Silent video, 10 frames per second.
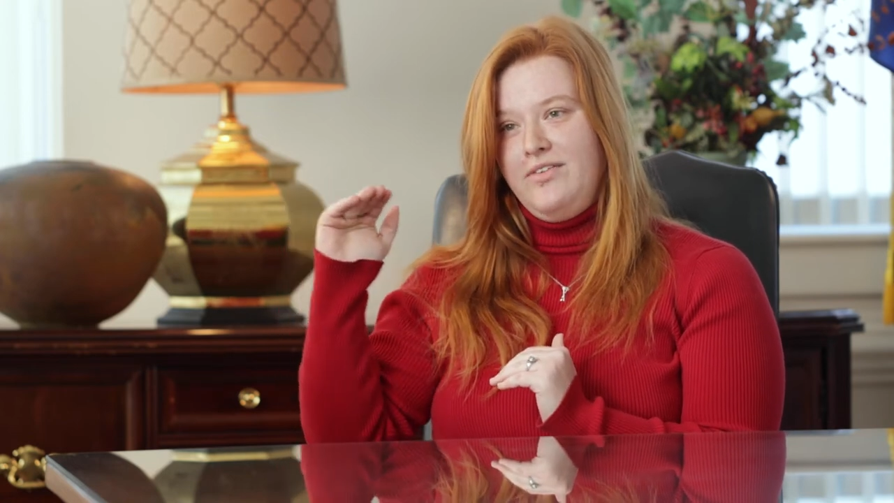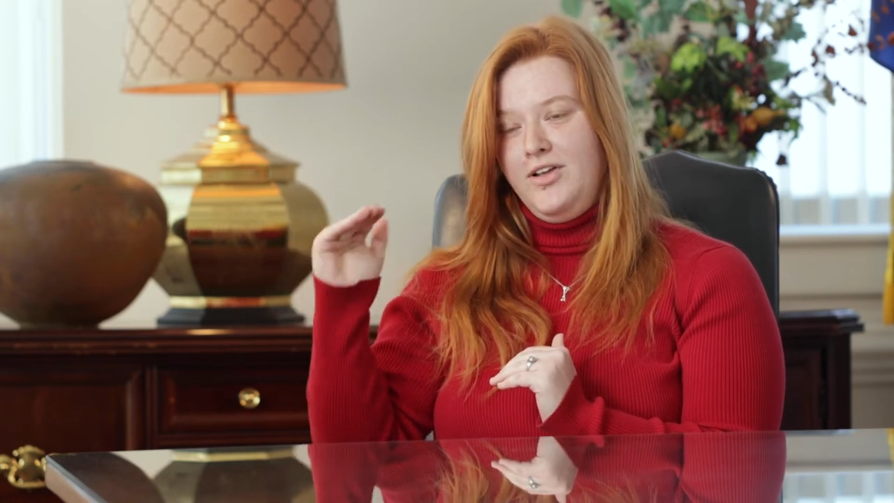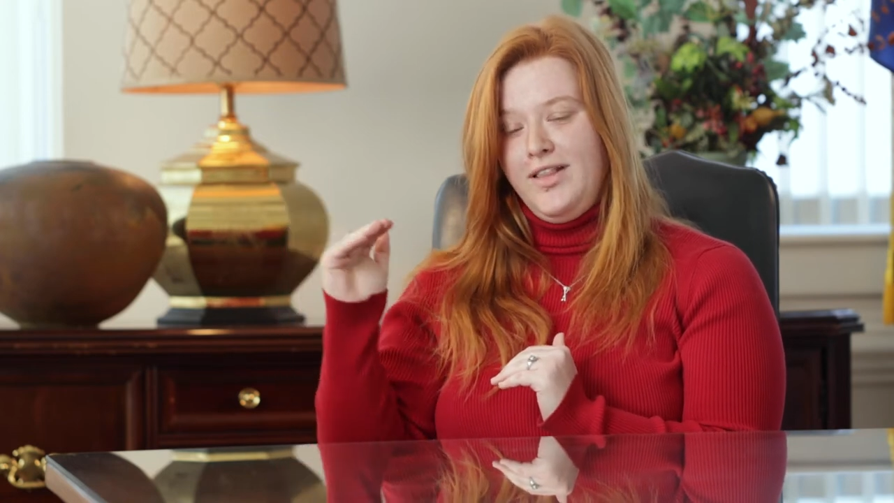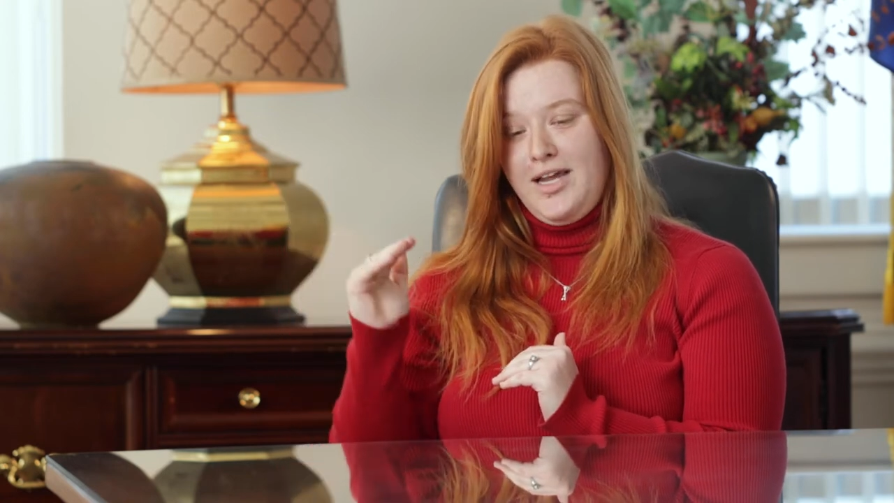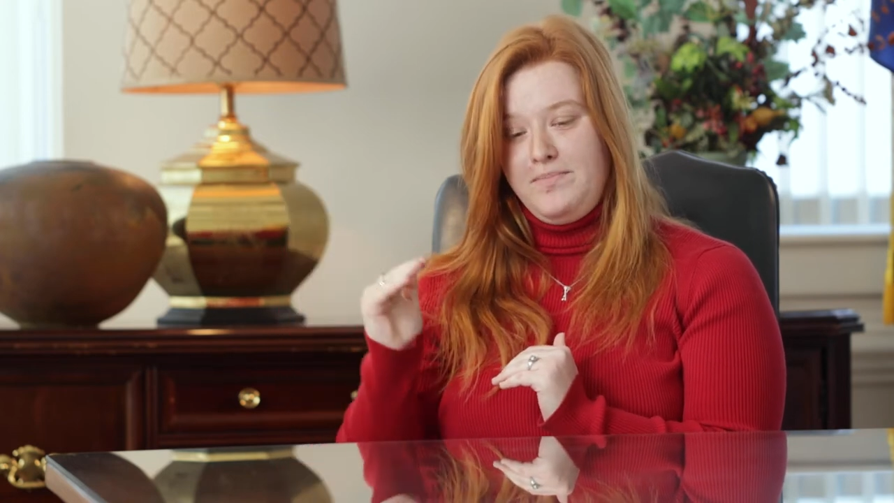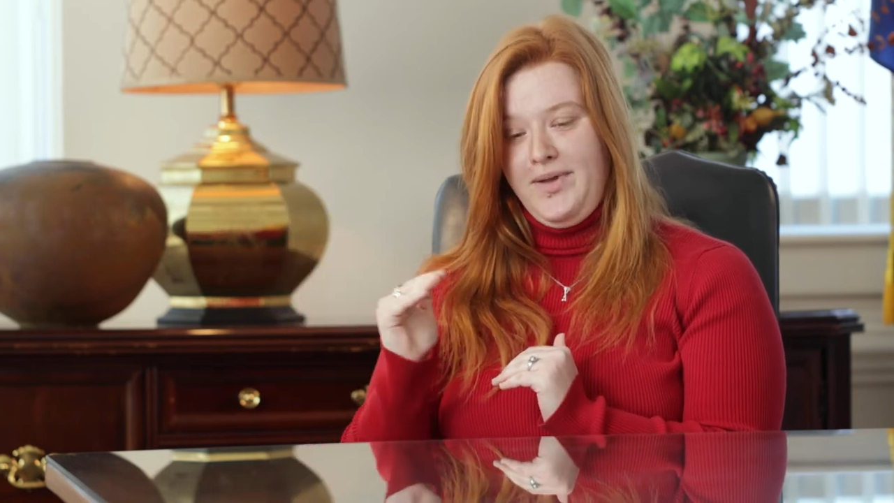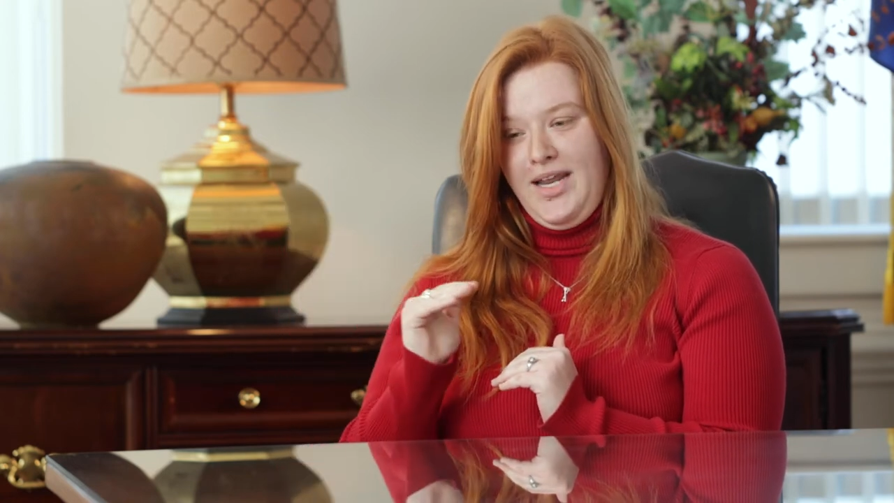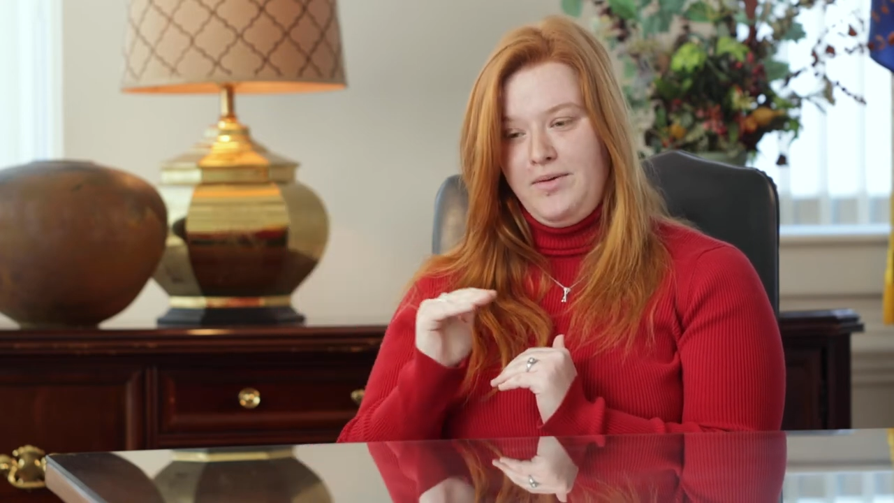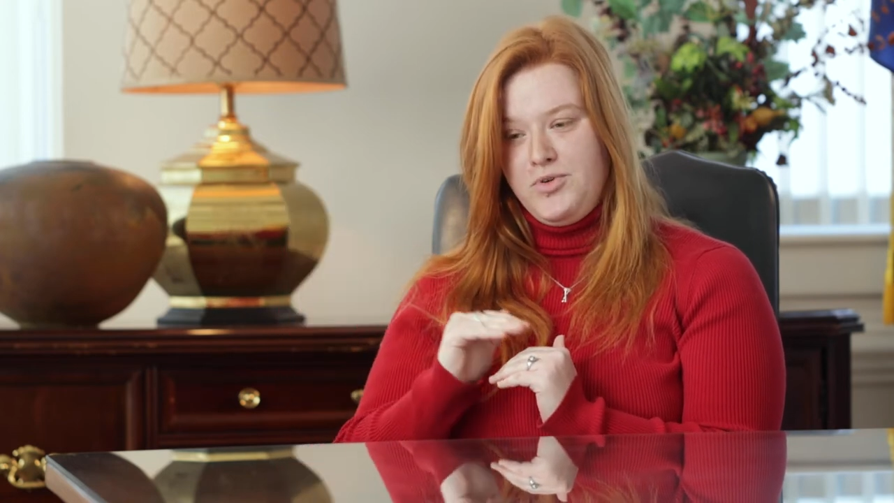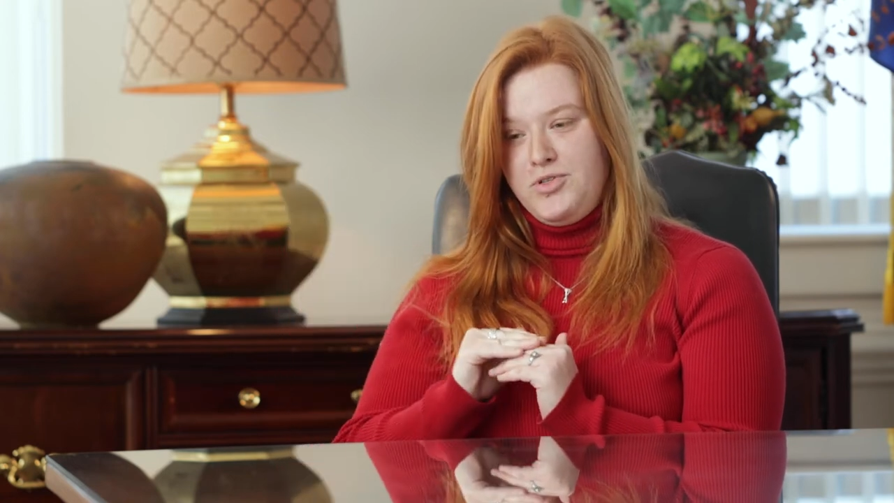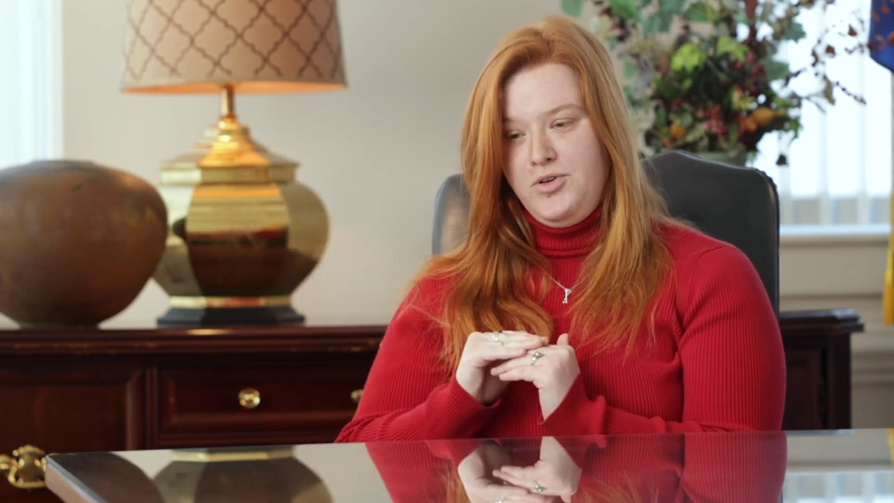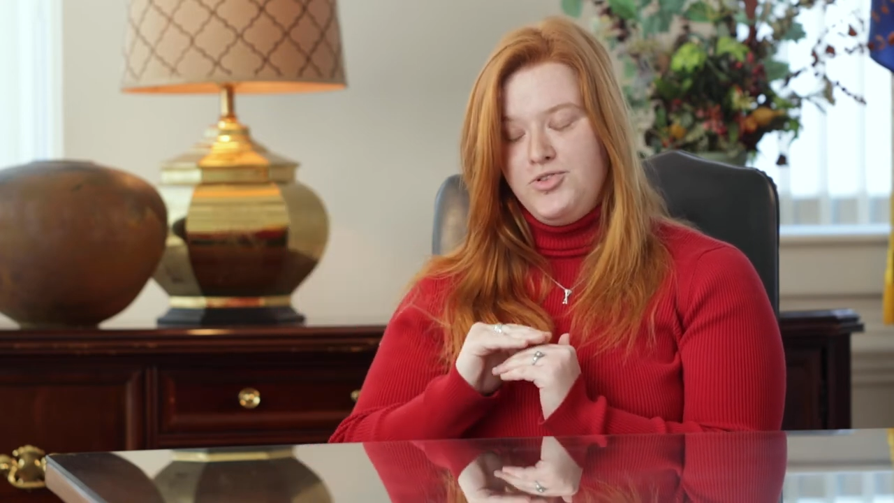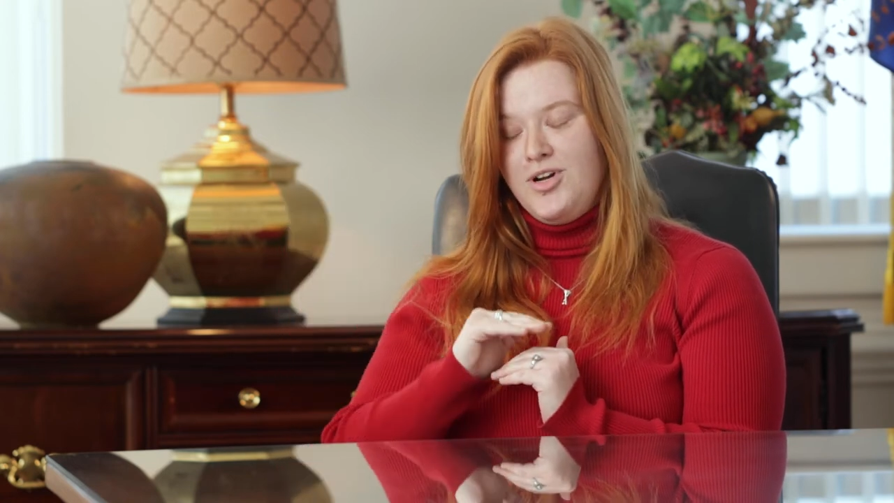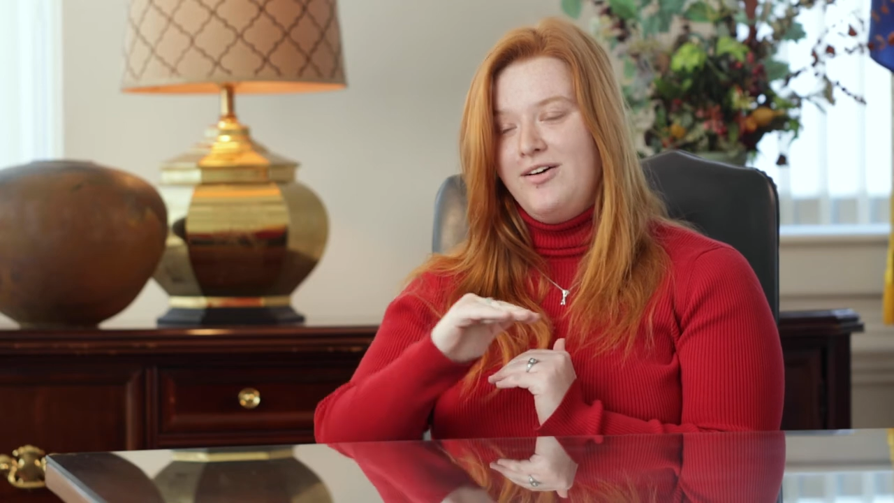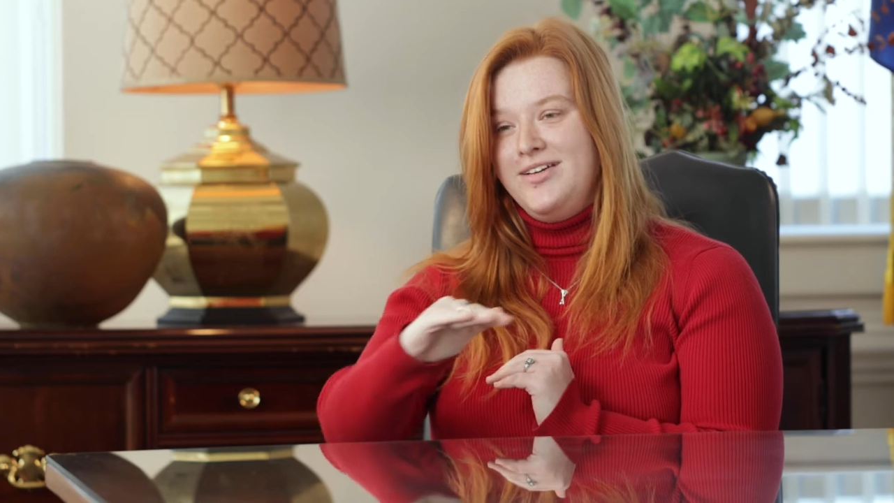if you like being able to draw